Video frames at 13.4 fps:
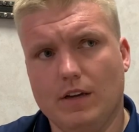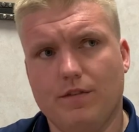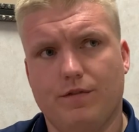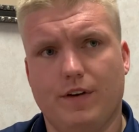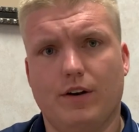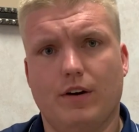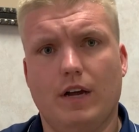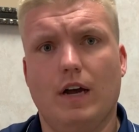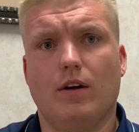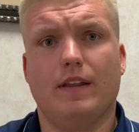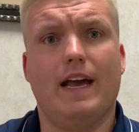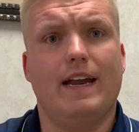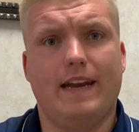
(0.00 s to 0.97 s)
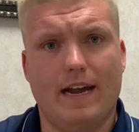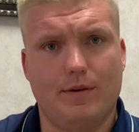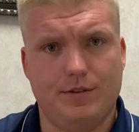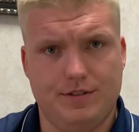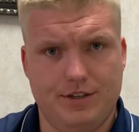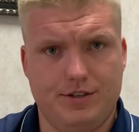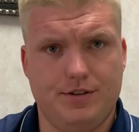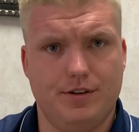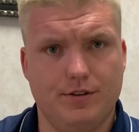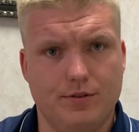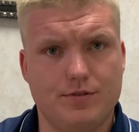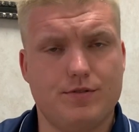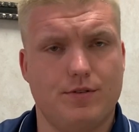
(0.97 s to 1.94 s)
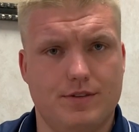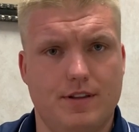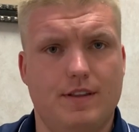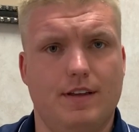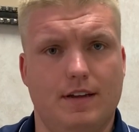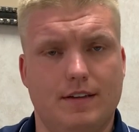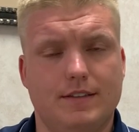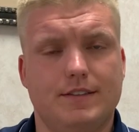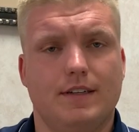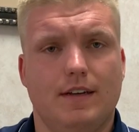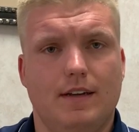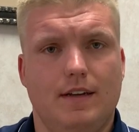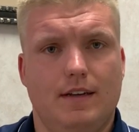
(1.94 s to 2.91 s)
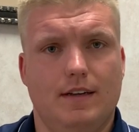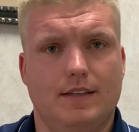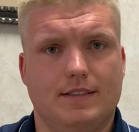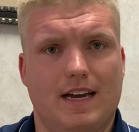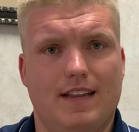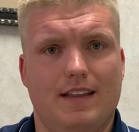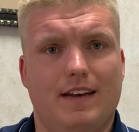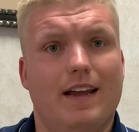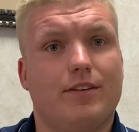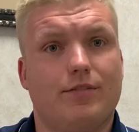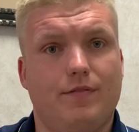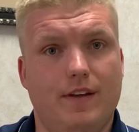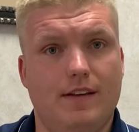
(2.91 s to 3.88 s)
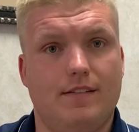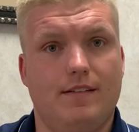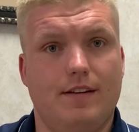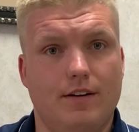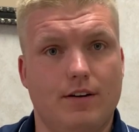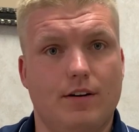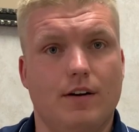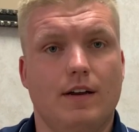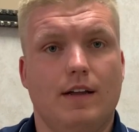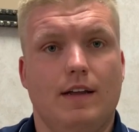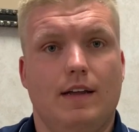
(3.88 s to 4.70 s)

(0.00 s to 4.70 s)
figuring out land acquisition and those sorts of things is kind of the next phase here.